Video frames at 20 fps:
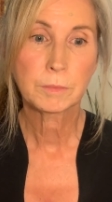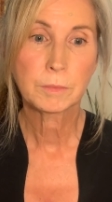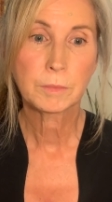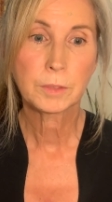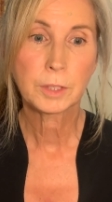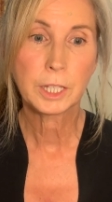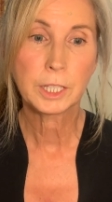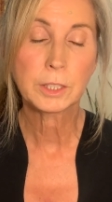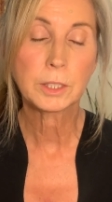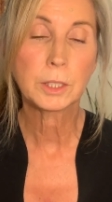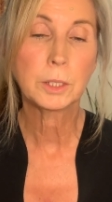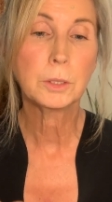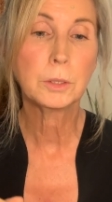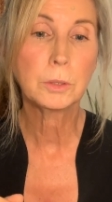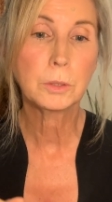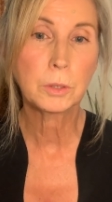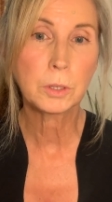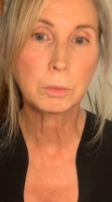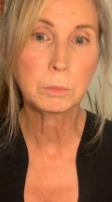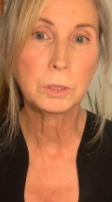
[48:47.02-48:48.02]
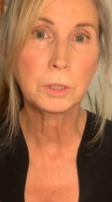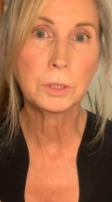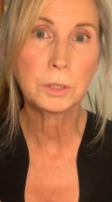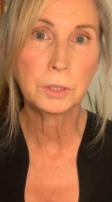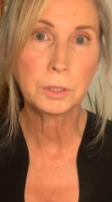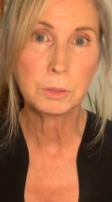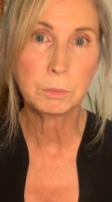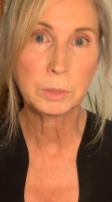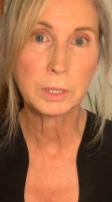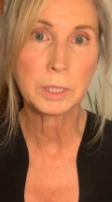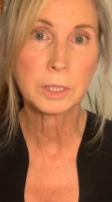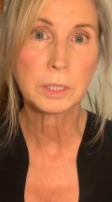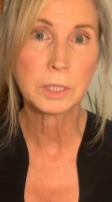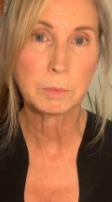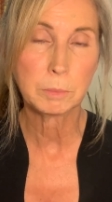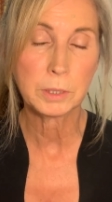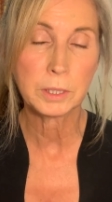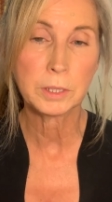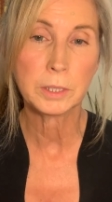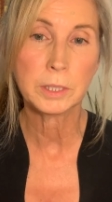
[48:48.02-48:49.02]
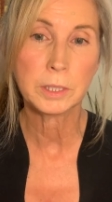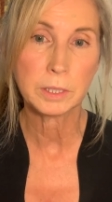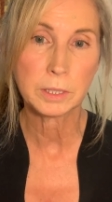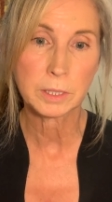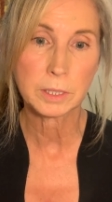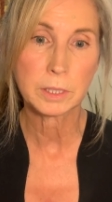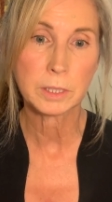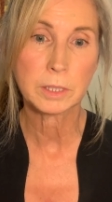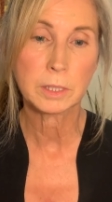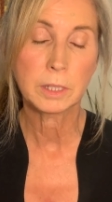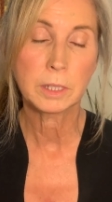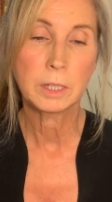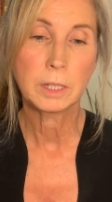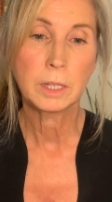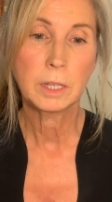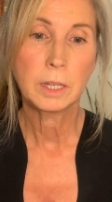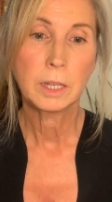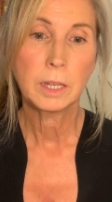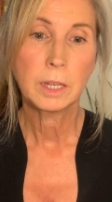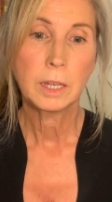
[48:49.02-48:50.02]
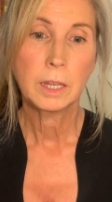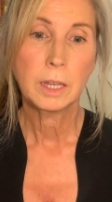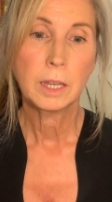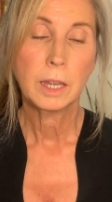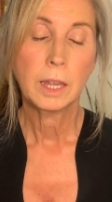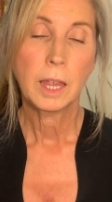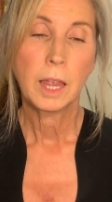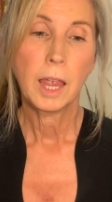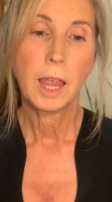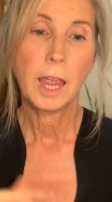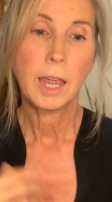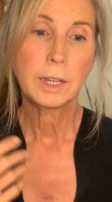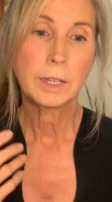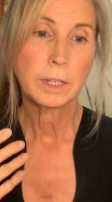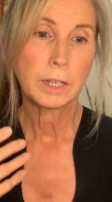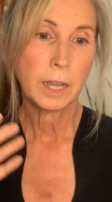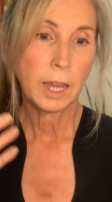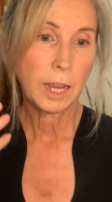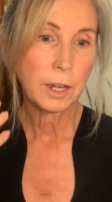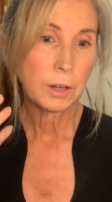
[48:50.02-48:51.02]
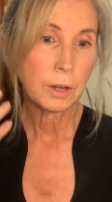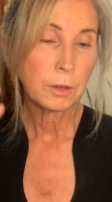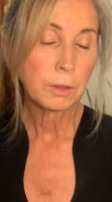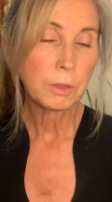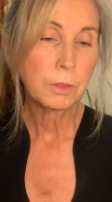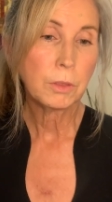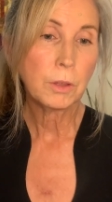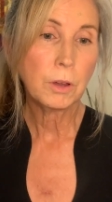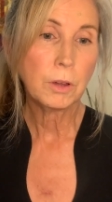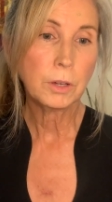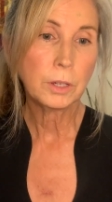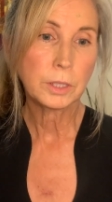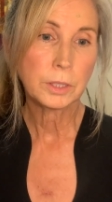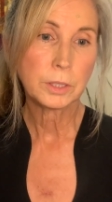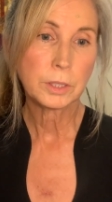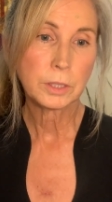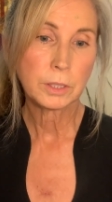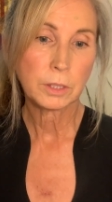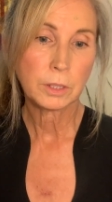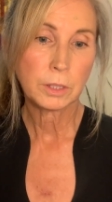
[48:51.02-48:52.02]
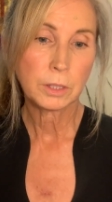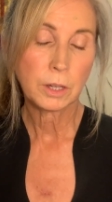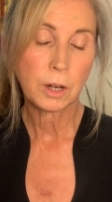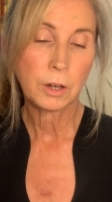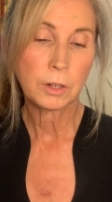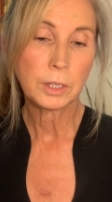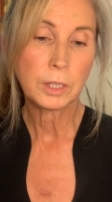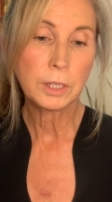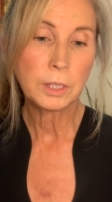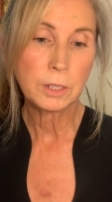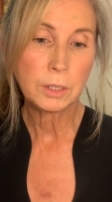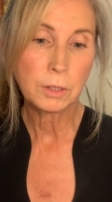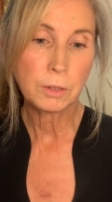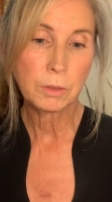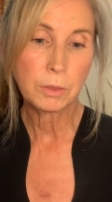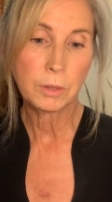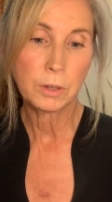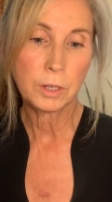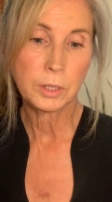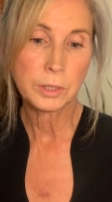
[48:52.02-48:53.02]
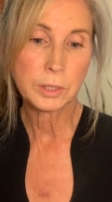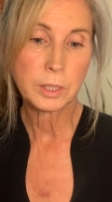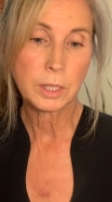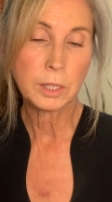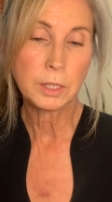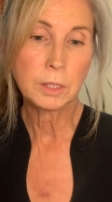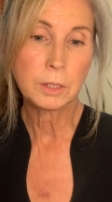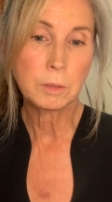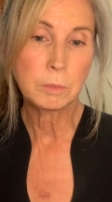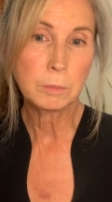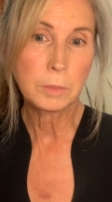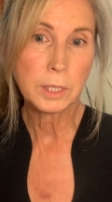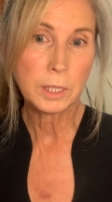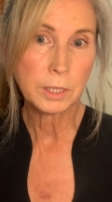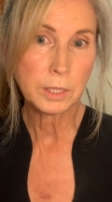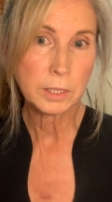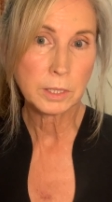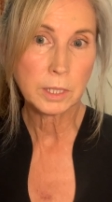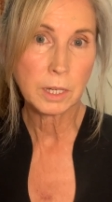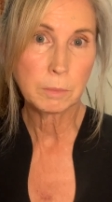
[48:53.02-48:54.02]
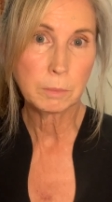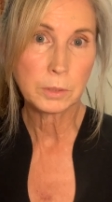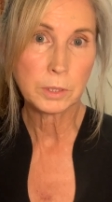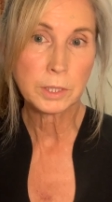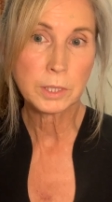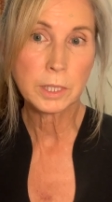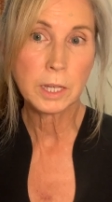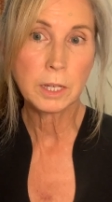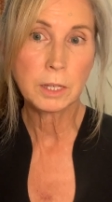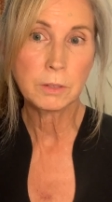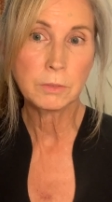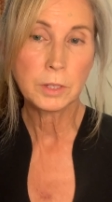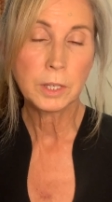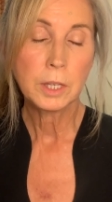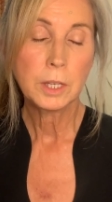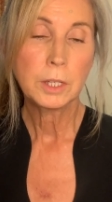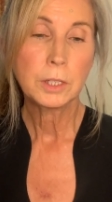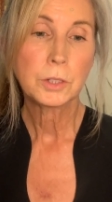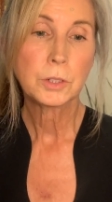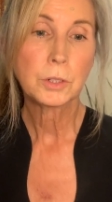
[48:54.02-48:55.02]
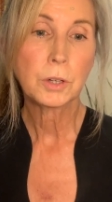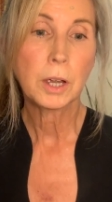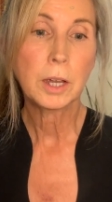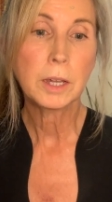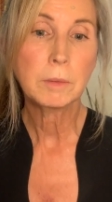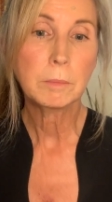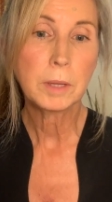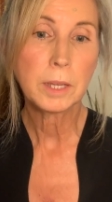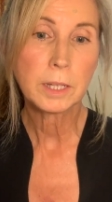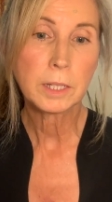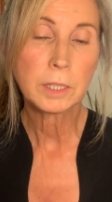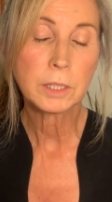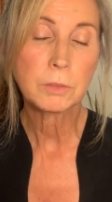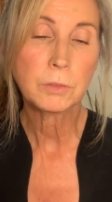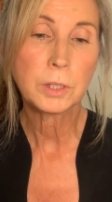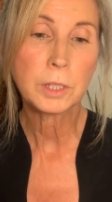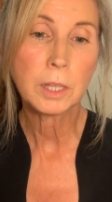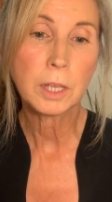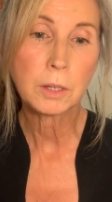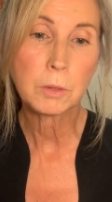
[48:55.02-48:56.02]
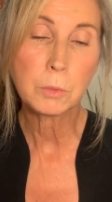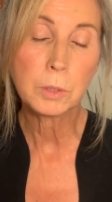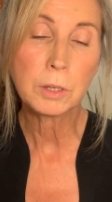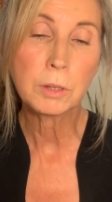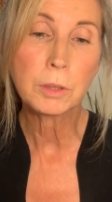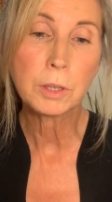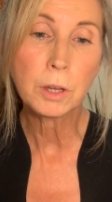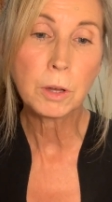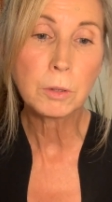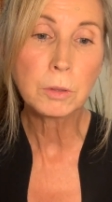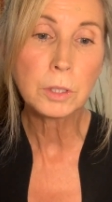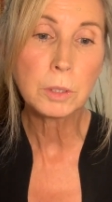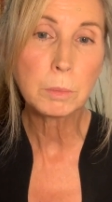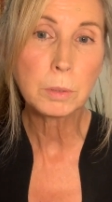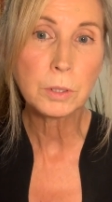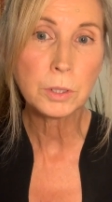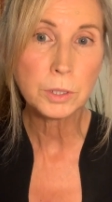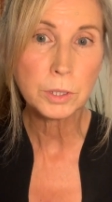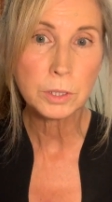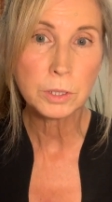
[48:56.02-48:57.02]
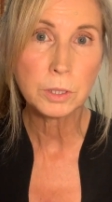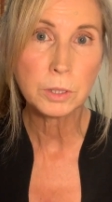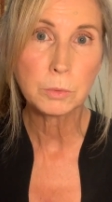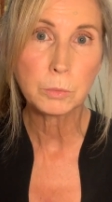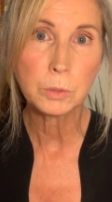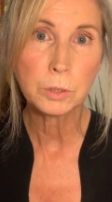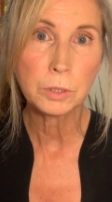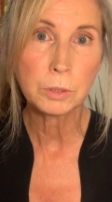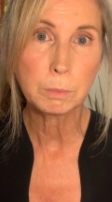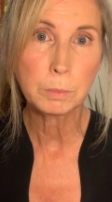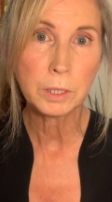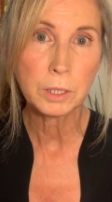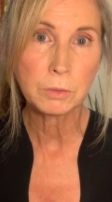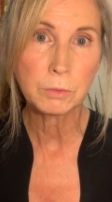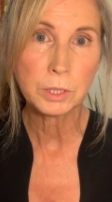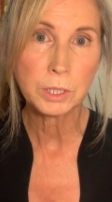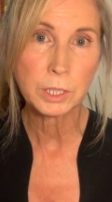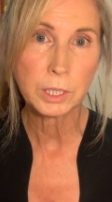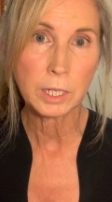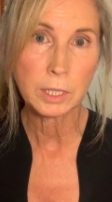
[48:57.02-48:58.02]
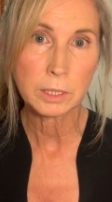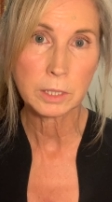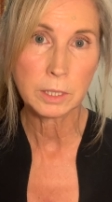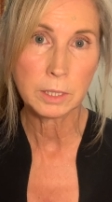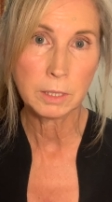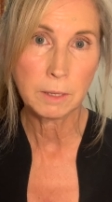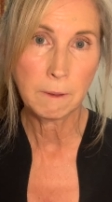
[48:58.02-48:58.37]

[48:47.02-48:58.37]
It's a normal human experience. And our thoughts, our ego thoughts, the little me, the separate self, try and make us feel like we are the only person in the world being rejected,